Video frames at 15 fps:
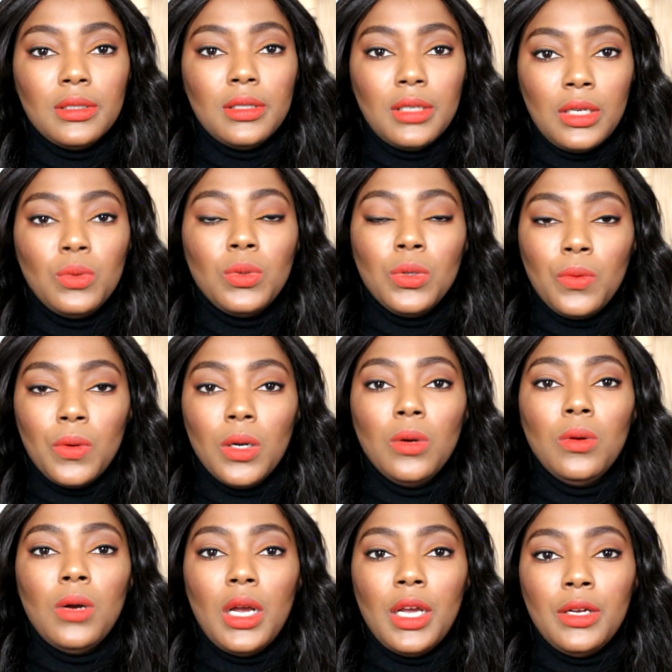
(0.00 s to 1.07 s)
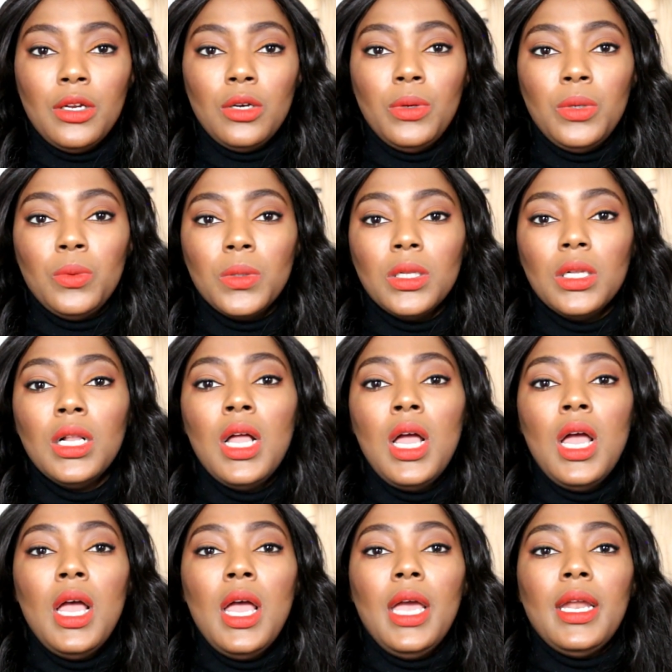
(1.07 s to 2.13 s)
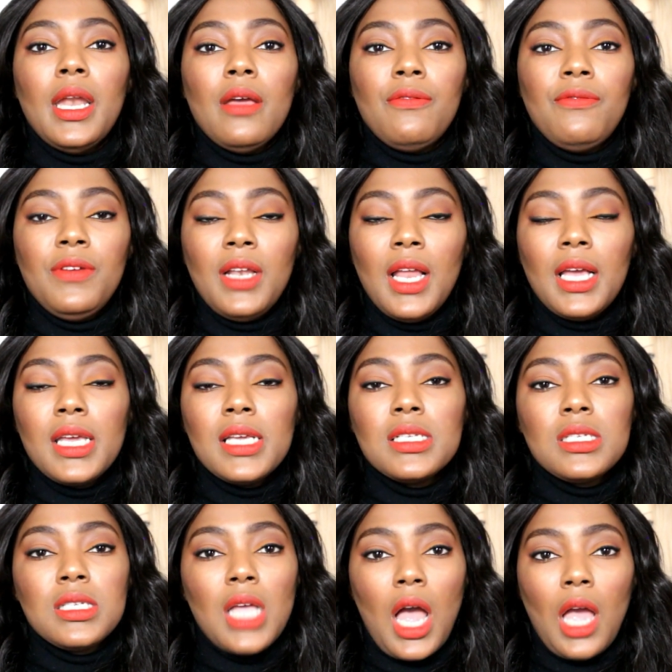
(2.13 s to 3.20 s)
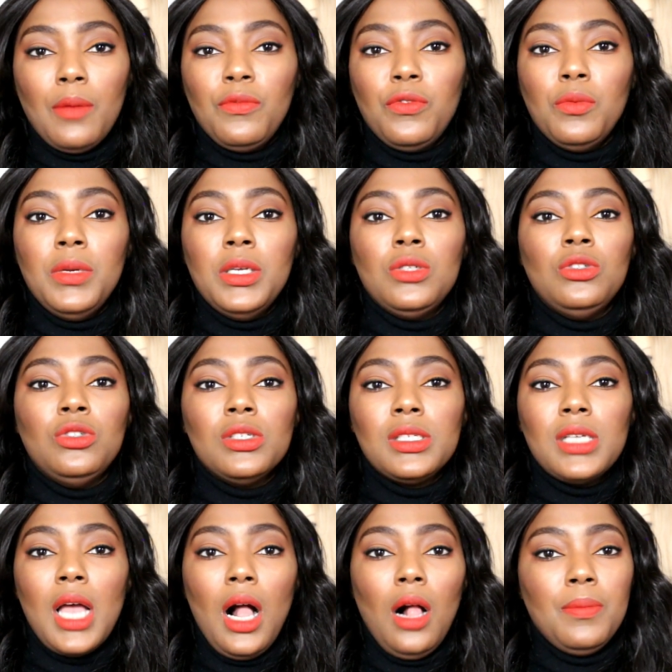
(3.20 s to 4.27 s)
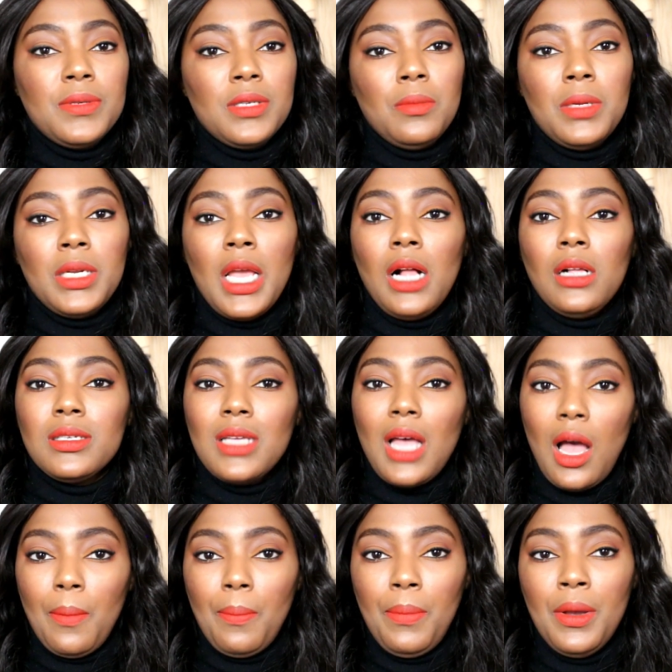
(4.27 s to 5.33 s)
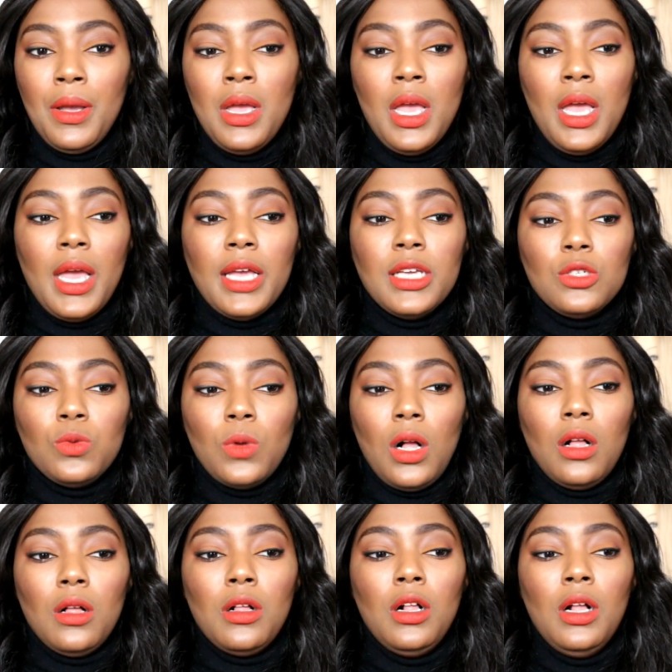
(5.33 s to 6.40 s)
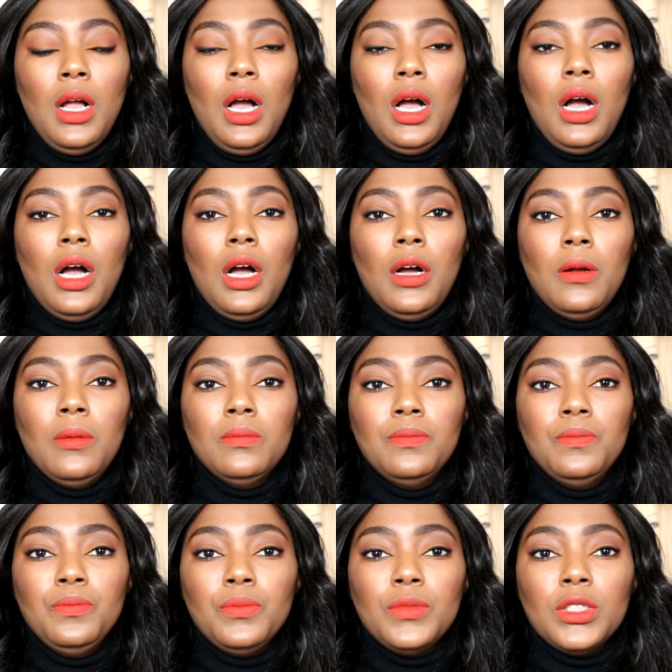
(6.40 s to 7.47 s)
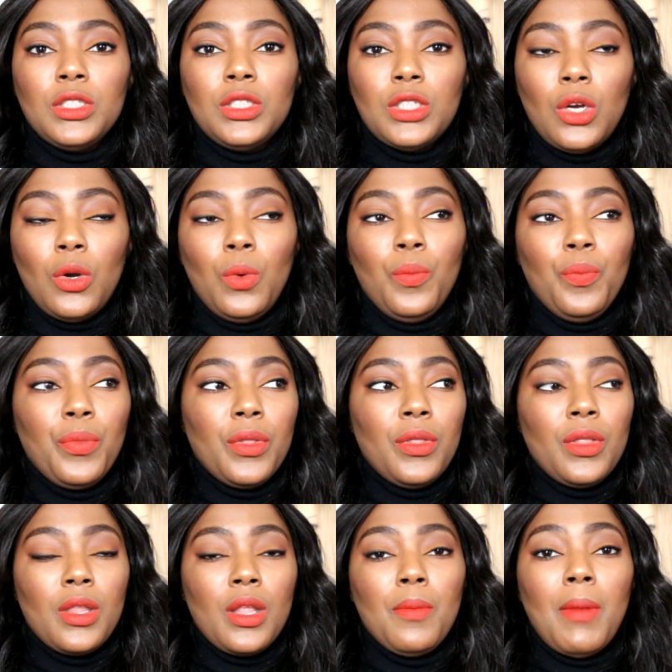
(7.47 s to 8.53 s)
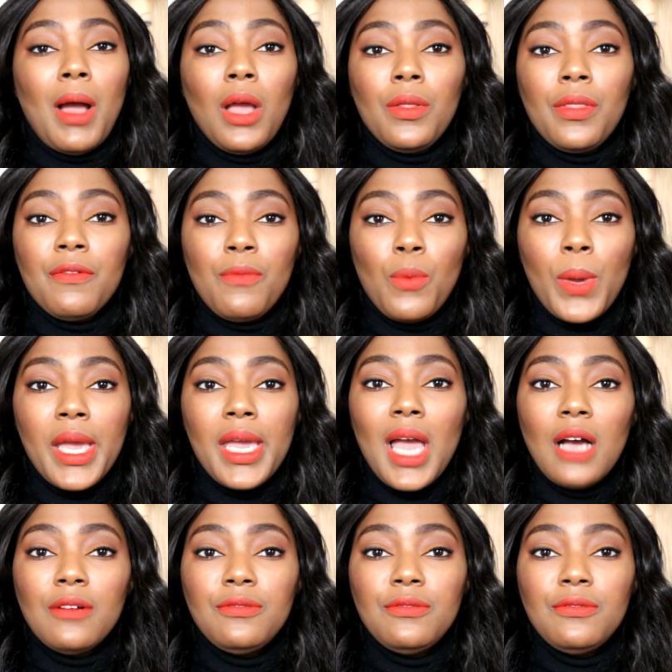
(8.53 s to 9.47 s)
it will grow. I know it will, and I feel like it's time for me to just help somebody else up as well. So the way I